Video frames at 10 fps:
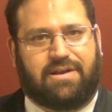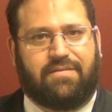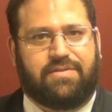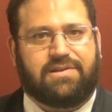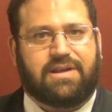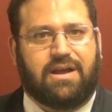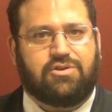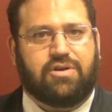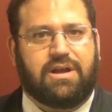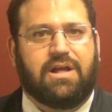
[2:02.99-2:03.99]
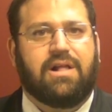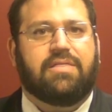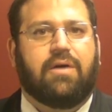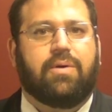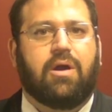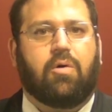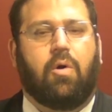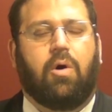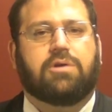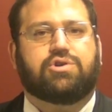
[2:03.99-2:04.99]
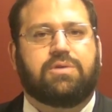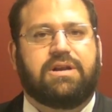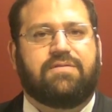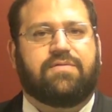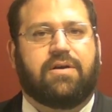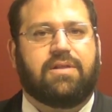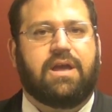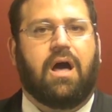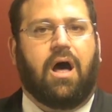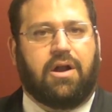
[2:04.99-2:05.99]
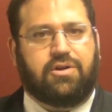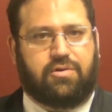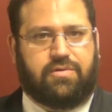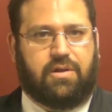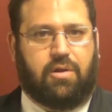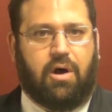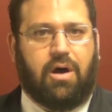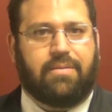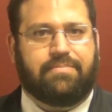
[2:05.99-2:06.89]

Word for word: of this country that we are all treated fairly under the law.